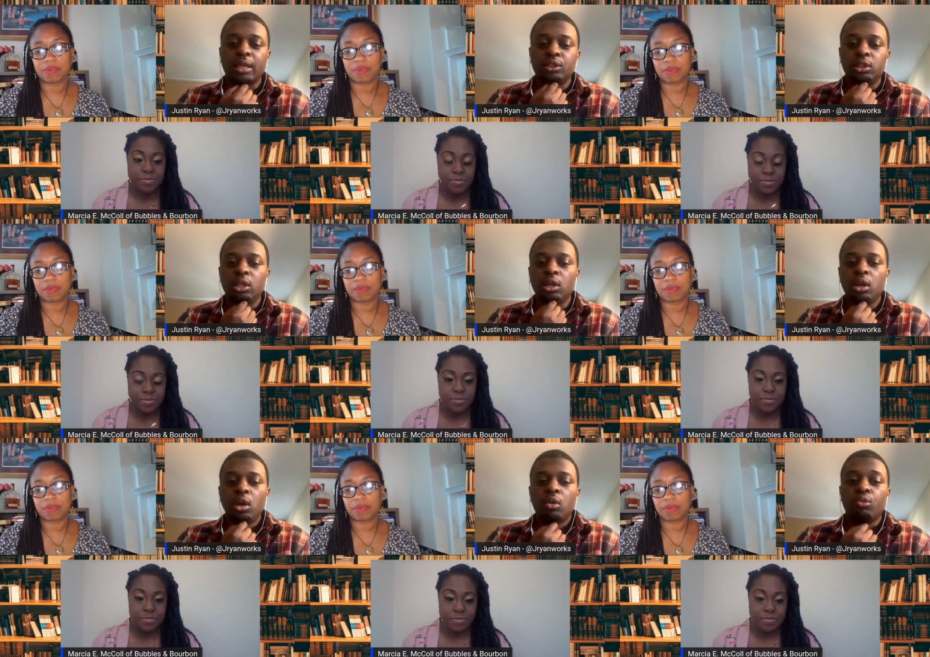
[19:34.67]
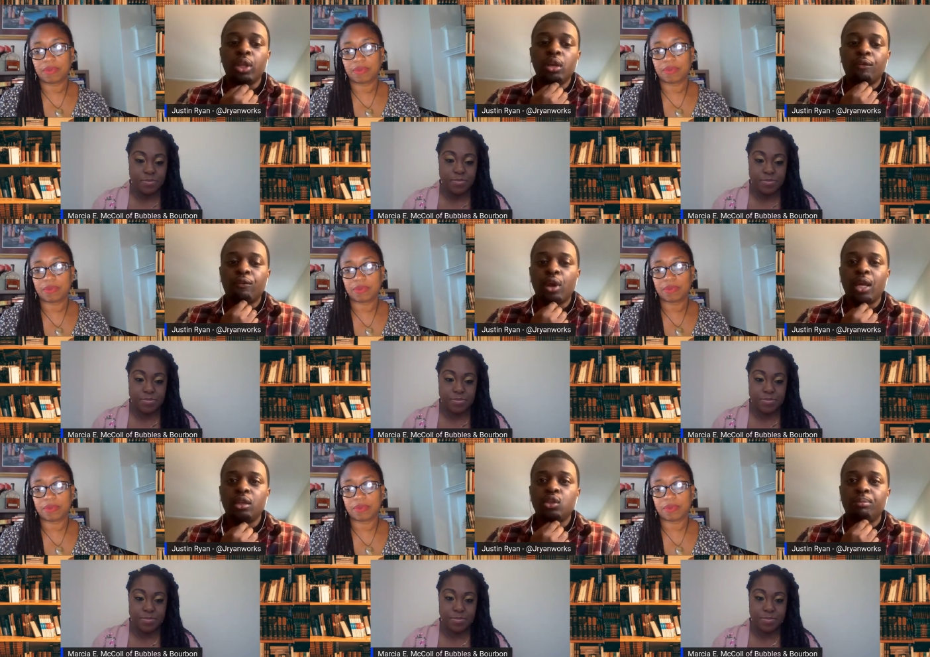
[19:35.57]
Speaker 1: actually really
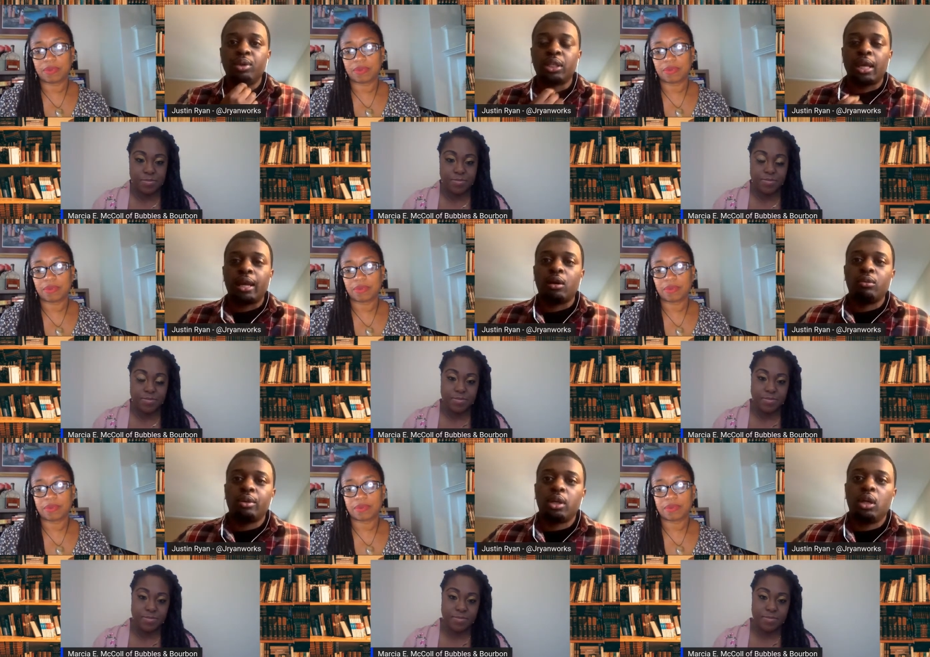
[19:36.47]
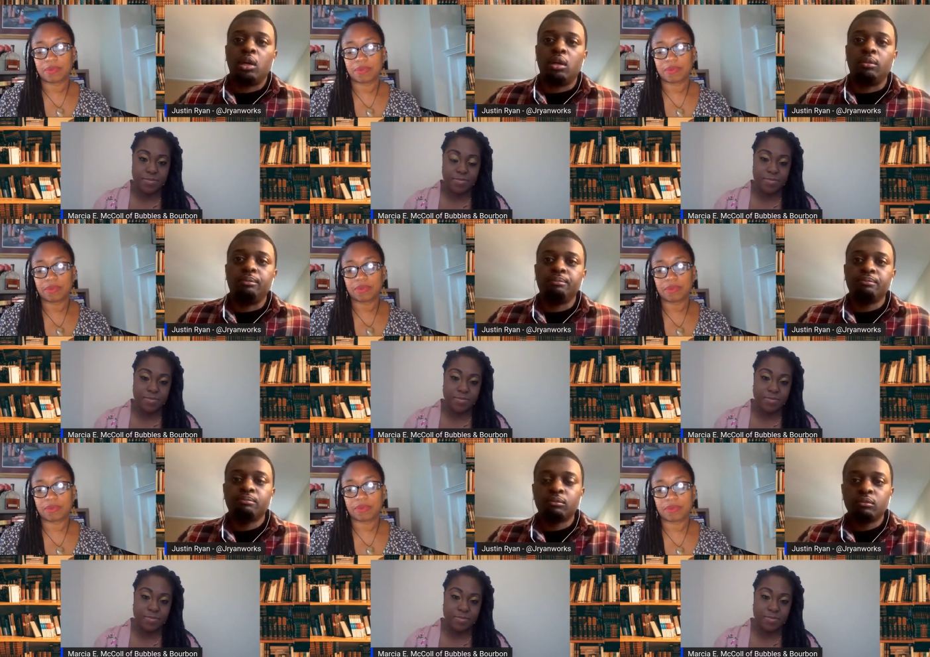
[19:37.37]
afraid to put that out um,
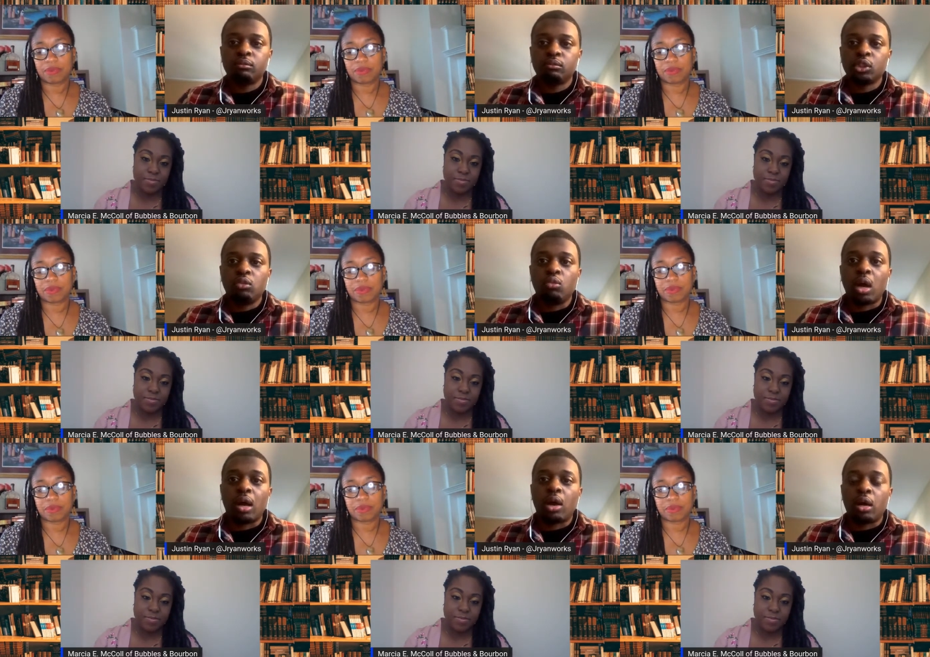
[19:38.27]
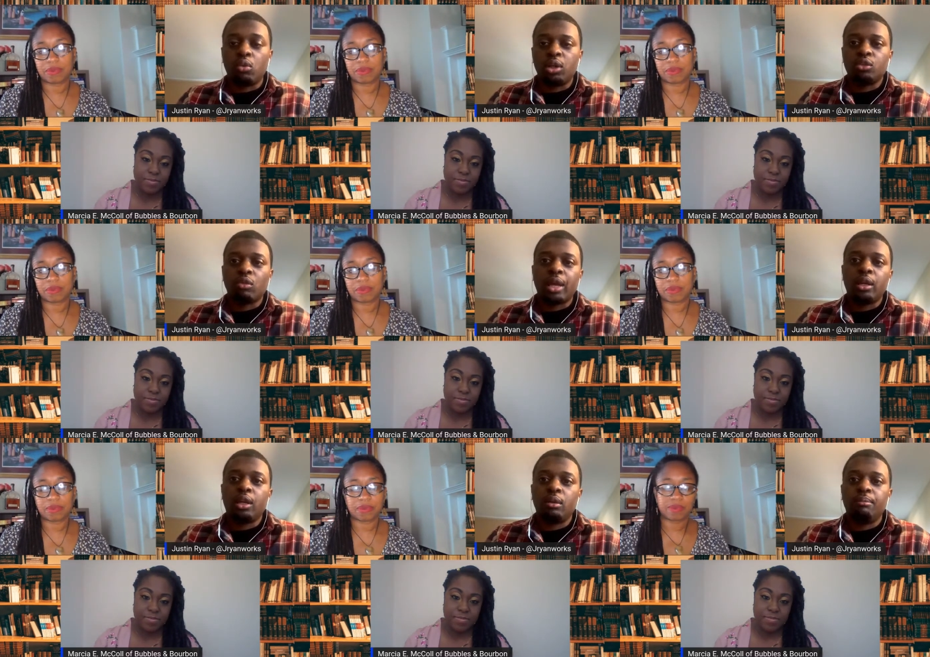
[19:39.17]
while I was
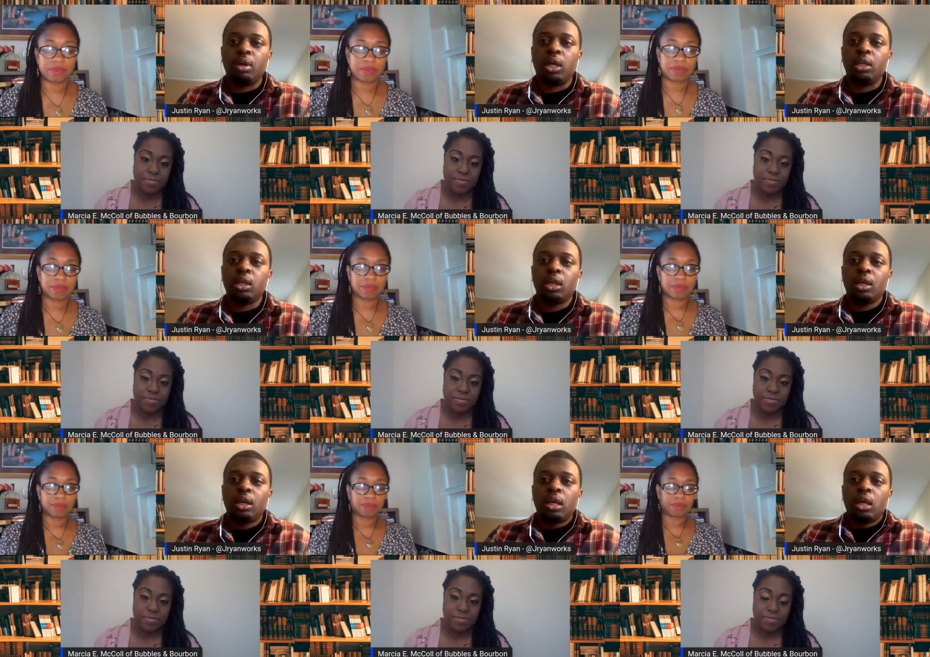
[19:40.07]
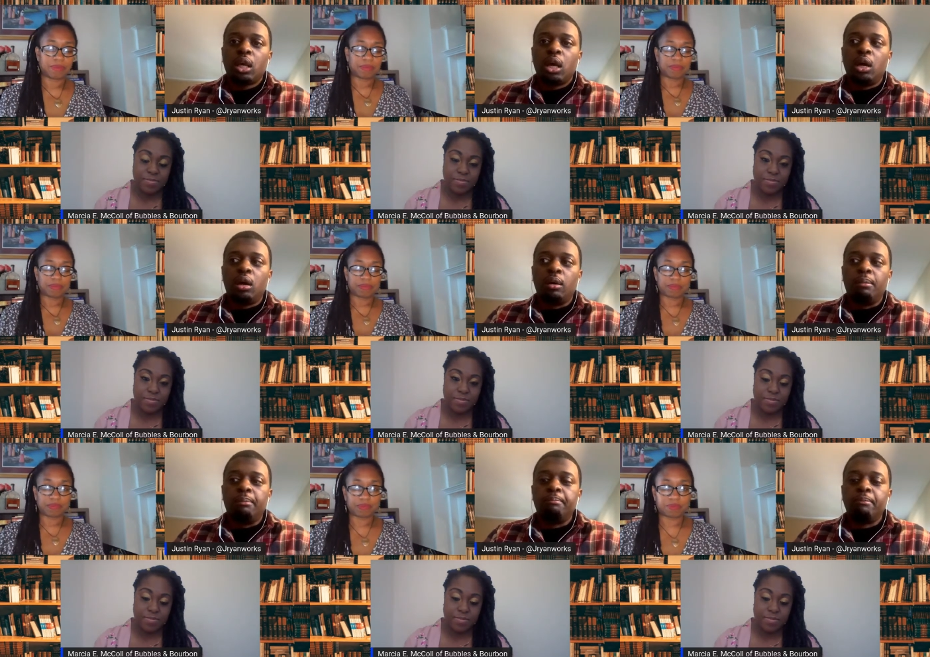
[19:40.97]
writing it, but
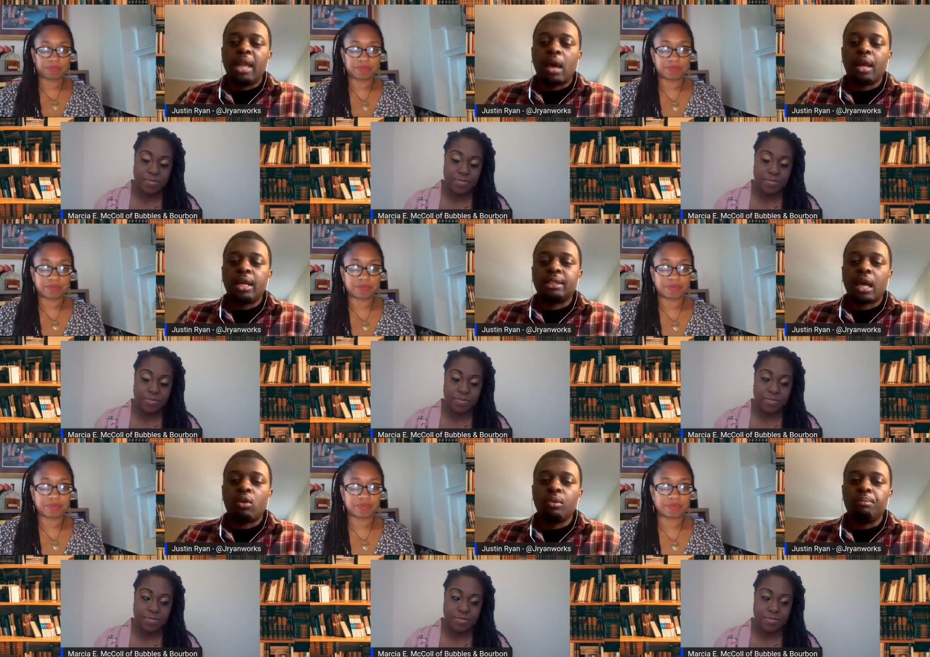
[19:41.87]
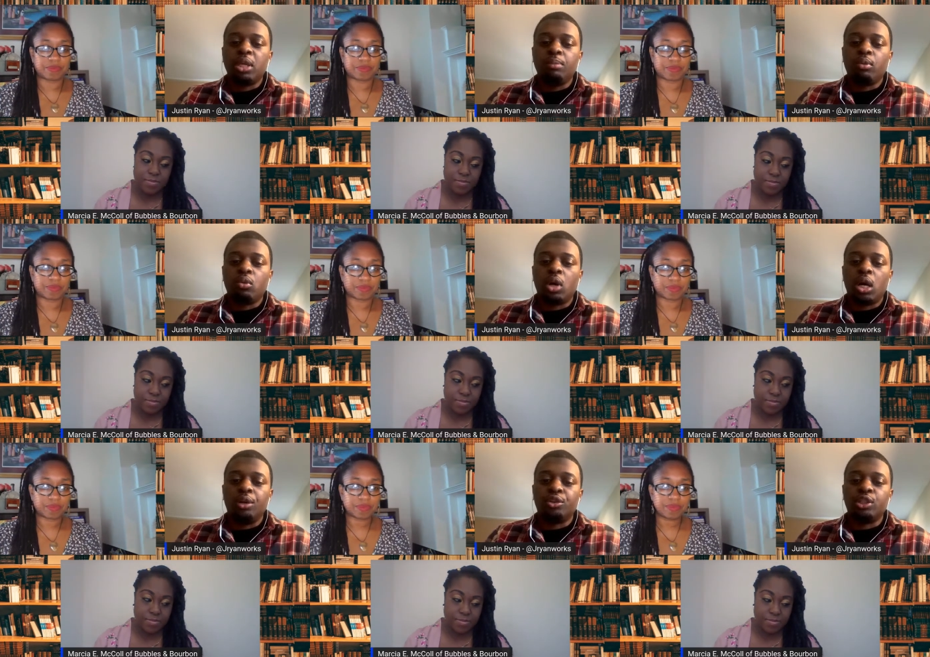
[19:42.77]
um, now that it's out and people
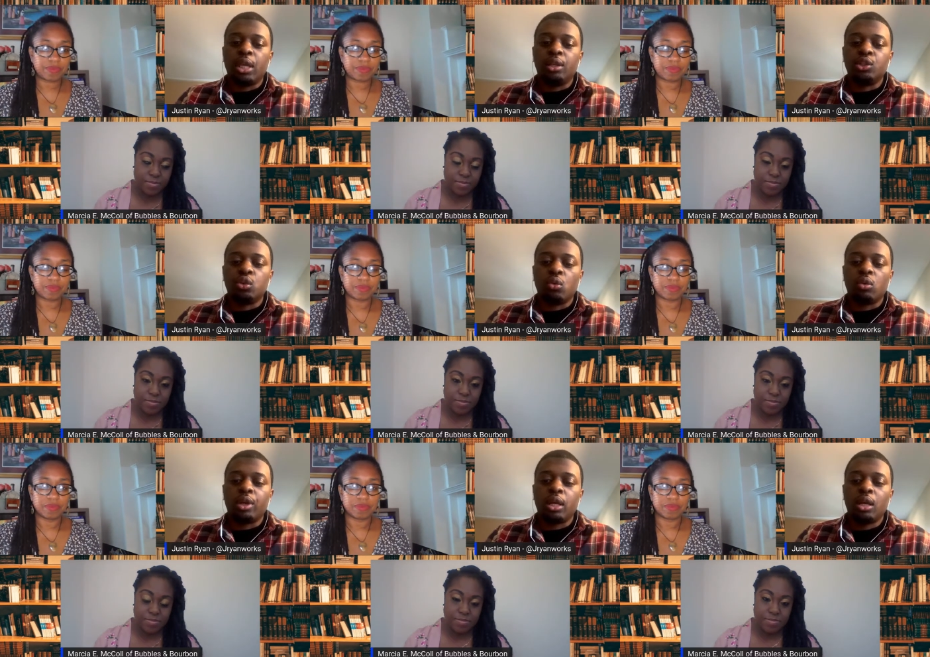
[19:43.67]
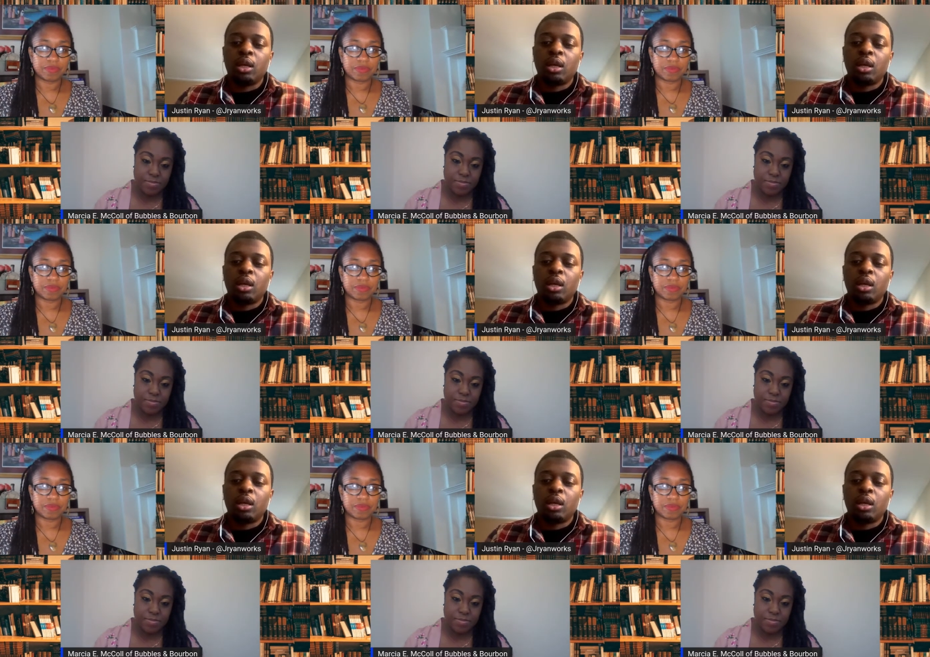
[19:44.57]
understand the story,